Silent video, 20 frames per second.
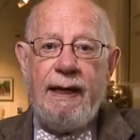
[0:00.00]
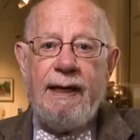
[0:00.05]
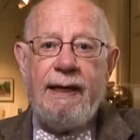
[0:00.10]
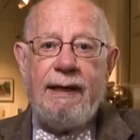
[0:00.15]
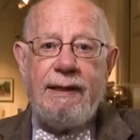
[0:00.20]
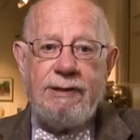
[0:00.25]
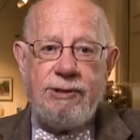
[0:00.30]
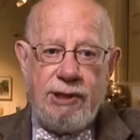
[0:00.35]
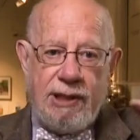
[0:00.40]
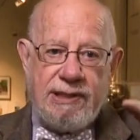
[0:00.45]

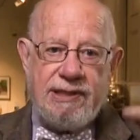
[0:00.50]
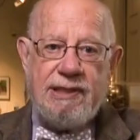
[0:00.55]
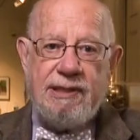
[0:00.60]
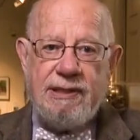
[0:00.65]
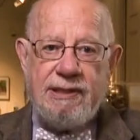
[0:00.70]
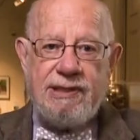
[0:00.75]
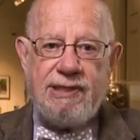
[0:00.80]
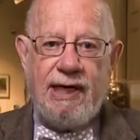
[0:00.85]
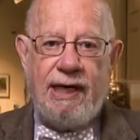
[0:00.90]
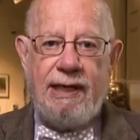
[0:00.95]
and just
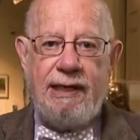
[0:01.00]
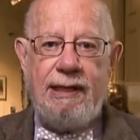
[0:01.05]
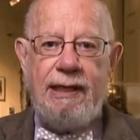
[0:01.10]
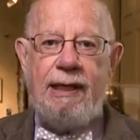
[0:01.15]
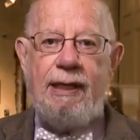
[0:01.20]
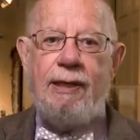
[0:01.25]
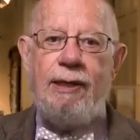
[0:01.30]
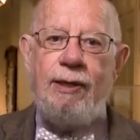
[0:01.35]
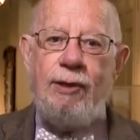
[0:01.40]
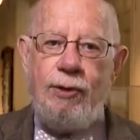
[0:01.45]
an aside
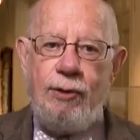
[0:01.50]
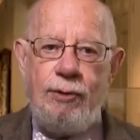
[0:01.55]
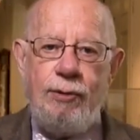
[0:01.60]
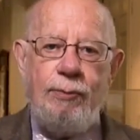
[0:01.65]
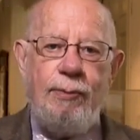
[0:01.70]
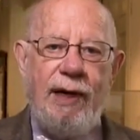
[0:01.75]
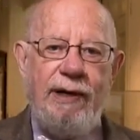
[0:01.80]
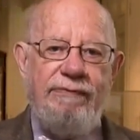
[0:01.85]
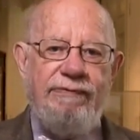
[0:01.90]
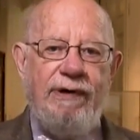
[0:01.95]
here, you
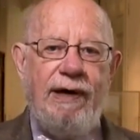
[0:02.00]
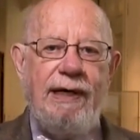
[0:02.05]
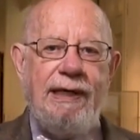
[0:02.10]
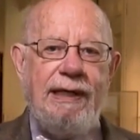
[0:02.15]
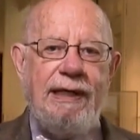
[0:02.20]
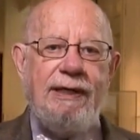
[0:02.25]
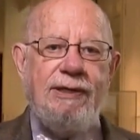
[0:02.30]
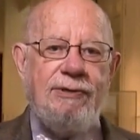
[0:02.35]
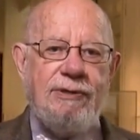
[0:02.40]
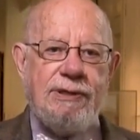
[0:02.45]
might
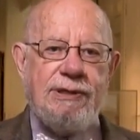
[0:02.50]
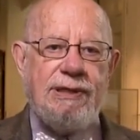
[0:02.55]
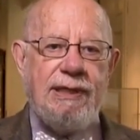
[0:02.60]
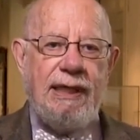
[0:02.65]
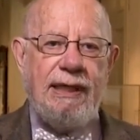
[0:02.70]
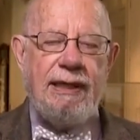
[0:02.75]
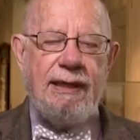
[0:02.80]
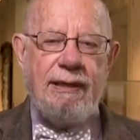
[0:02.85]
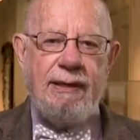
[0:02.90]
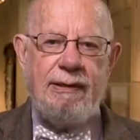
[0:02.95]
find
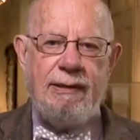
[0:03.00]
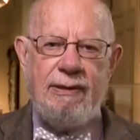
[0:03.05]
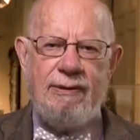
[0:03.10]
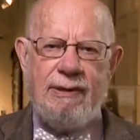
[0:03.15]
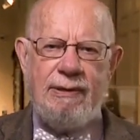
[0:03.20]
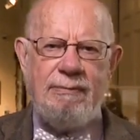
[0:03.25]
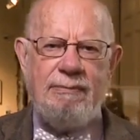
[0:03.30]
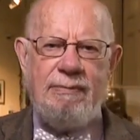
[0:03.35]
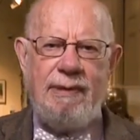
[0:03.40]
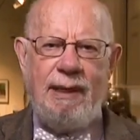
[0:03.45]
interesting,
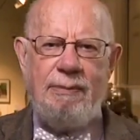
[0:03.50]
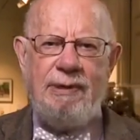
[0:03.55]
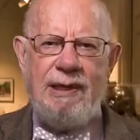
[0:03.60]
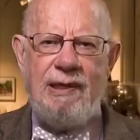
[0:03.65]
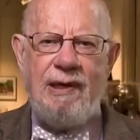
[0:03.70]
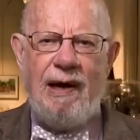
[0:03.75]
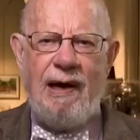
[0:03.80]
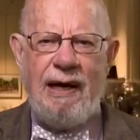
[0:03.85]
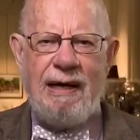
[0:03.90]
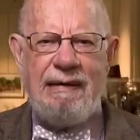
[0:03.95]
or maybe
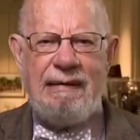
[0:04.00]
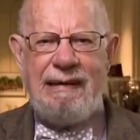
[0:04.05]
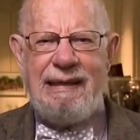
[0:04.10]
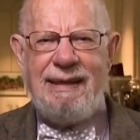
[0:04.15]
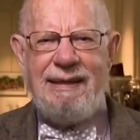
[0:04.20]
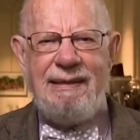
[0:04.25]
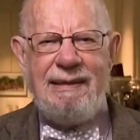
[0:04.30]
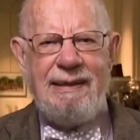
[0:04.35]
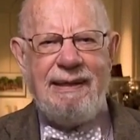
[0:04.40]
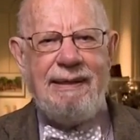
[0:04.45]
not,
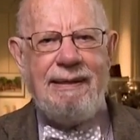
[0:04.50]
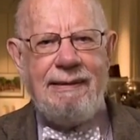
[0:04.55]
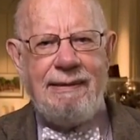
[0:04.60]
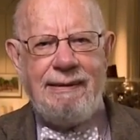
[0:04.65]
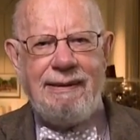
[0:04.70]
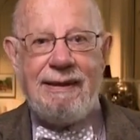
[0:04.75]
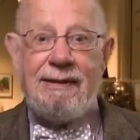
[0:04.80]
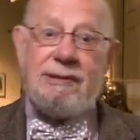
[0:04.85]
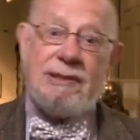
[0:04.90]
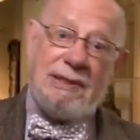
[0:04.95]

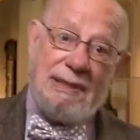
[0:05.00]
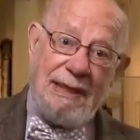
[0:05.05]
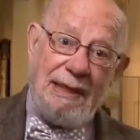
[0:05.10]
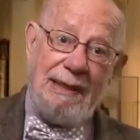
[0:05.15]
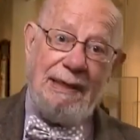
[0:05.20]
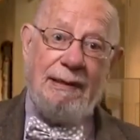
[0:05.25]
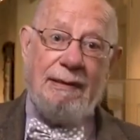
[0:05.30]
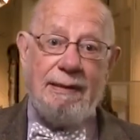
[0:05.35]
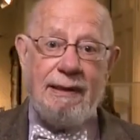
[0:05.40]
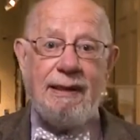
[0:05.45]
there's
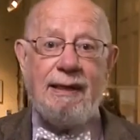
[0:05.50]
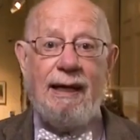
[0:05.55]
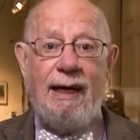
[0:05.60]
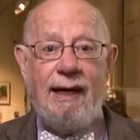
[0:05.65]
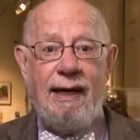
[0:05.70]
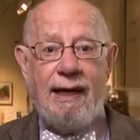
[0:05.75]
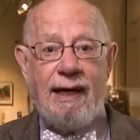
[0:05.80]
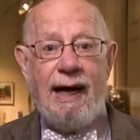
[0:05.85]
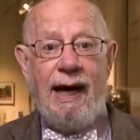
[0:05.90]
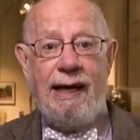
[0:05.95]
still
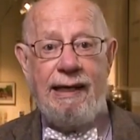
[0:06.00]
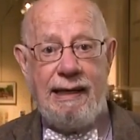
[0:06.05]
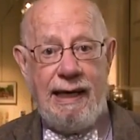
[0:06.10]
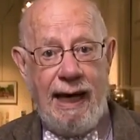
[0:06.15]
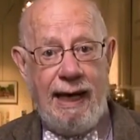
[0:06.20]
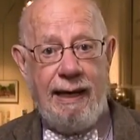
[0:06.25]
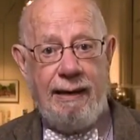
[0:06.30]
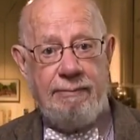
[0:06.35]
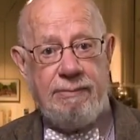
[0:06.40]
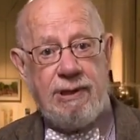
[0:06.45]
a guy
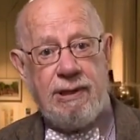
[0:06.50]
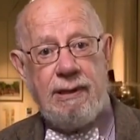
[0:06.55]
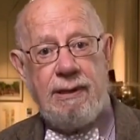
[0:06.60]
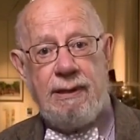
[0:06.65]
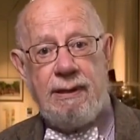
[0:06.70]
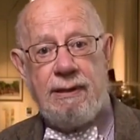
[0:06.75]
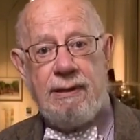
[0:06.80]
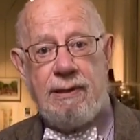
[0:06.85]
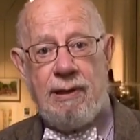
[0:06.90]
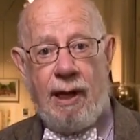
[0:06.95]
named
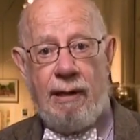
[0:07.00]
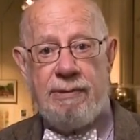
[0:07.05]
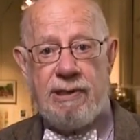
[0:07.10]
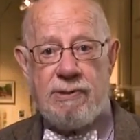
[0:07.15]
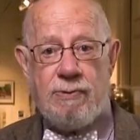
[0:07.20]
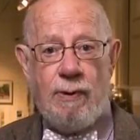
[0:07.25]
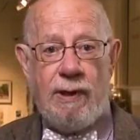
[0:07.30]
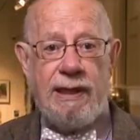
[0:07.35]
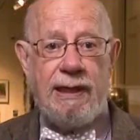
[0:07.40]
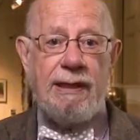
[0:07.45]

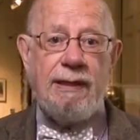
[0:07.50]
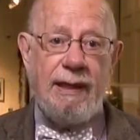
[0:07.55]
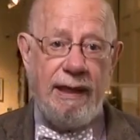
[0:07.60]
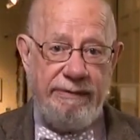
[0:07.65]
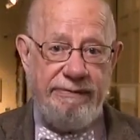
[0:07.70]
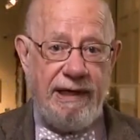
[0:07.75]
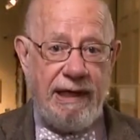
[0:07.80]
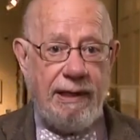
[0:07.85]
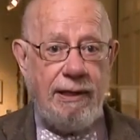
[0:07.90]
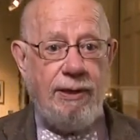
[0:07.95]
Thomas Wiggin
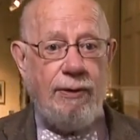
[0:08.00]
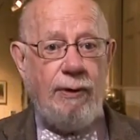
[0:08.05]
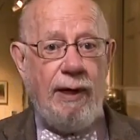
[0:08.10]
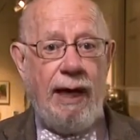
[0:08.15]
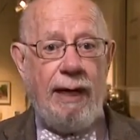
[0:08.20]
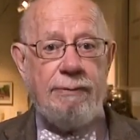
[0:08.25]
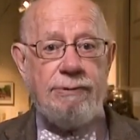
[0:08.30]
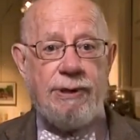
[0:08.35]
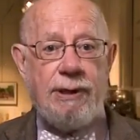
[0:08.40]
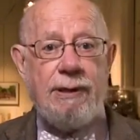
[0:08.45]
living in New
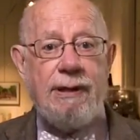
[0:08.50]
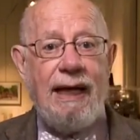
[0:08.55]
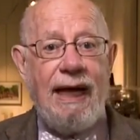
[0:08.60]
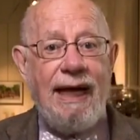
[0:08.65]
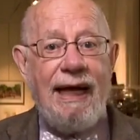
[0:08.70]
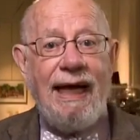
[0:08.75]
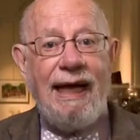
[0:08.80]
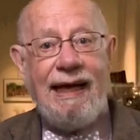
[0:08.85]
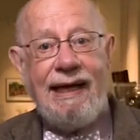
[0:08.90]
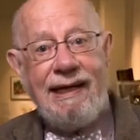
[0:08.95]
Hampshire,
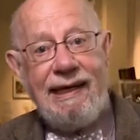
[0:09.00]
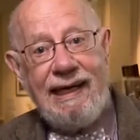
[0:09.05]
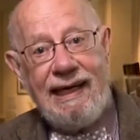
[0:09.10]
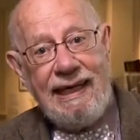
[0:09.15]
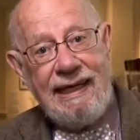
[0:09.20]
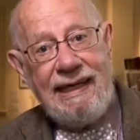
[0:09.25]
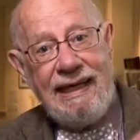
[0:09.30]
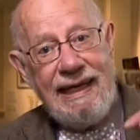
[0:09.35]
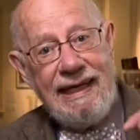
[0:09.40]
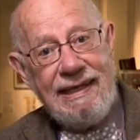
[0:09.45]
and
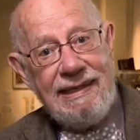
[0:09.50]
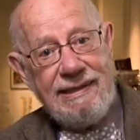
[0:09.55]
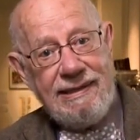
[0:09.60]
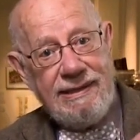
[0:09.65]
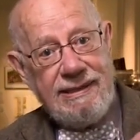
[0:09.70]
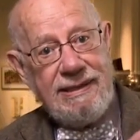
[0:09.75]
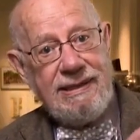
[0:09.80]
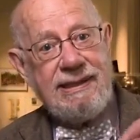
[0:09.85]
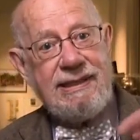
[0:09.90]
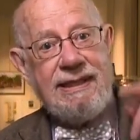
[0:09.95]
he
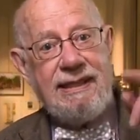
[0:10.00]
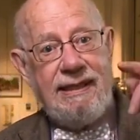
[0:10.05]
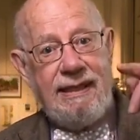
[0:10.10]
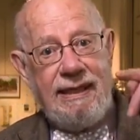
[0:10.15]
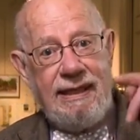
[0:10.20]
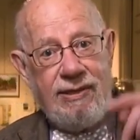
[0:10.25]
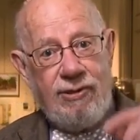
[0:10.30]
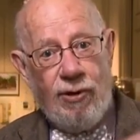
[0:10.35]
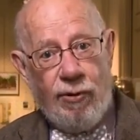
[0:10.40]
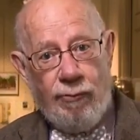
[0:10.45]
is
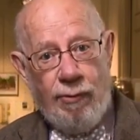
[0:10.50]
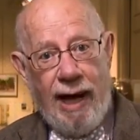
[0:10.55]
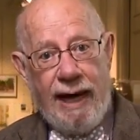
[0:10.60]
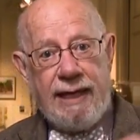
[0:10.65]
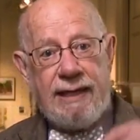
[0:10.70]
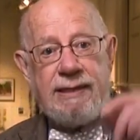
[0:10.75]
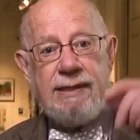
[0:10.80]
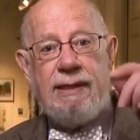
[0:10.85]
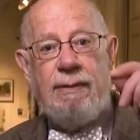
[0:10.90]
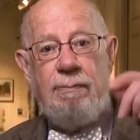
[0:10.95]
the
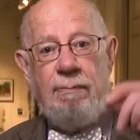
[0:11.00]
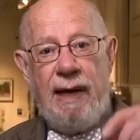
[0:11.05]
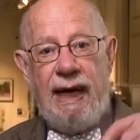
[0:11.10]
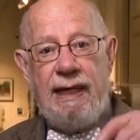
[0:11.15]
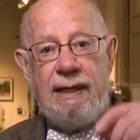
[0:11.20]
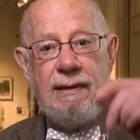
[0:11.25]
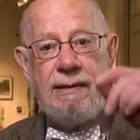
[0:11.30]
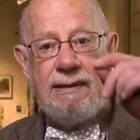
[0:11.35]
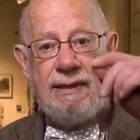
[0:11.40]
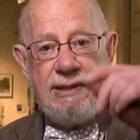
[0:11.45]
direct
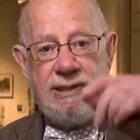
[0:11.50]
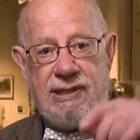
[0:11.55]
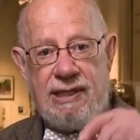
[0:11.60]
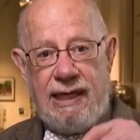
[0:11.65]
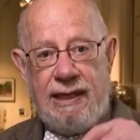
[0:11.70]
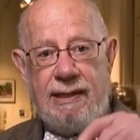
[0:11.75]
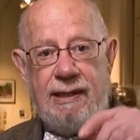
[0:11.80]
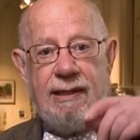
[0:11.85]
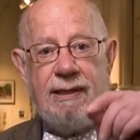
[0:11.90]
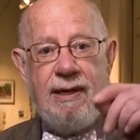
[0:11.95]
male
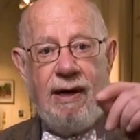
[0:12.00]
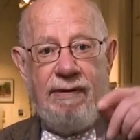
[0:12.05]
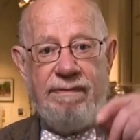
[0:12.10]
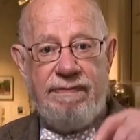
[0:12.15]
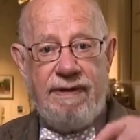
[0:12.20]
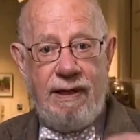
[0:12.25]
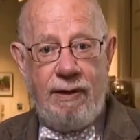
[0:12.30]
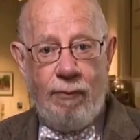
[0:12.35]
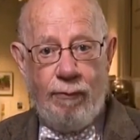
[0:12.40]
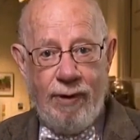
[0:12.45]
descendant
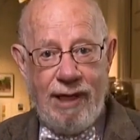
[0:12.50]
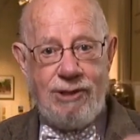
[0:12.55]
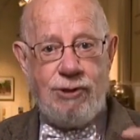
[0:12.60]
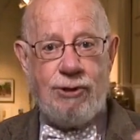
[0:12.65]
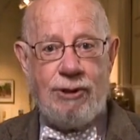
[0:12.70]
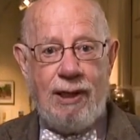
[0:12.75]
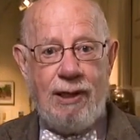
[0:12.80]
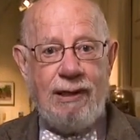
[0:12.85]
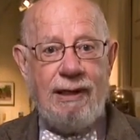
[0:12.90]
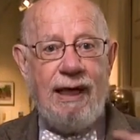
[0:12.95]
of the
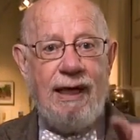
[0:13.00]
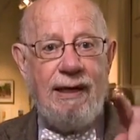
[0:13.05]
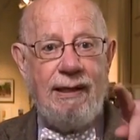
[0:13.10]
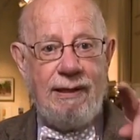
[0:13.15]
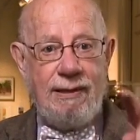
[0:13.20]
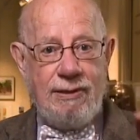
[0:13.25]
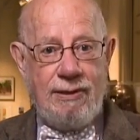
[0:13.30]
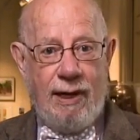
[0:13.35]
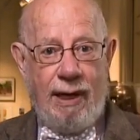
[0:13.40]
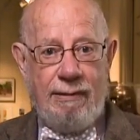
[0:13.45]
original
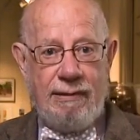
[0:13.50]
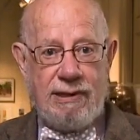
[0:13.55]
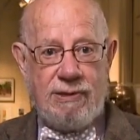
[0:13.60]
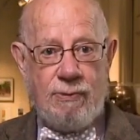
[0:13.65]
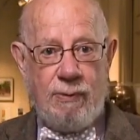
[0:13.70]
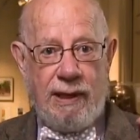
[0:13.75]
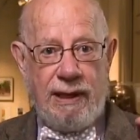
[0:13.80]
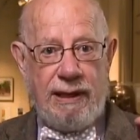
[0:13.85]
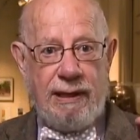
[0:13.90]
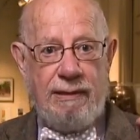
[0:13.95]

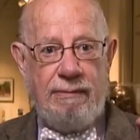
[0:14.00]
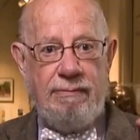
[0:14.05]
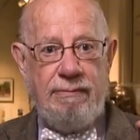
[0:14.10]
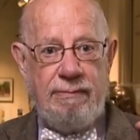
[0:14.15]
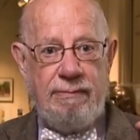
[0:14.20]
Thomas Wiggin.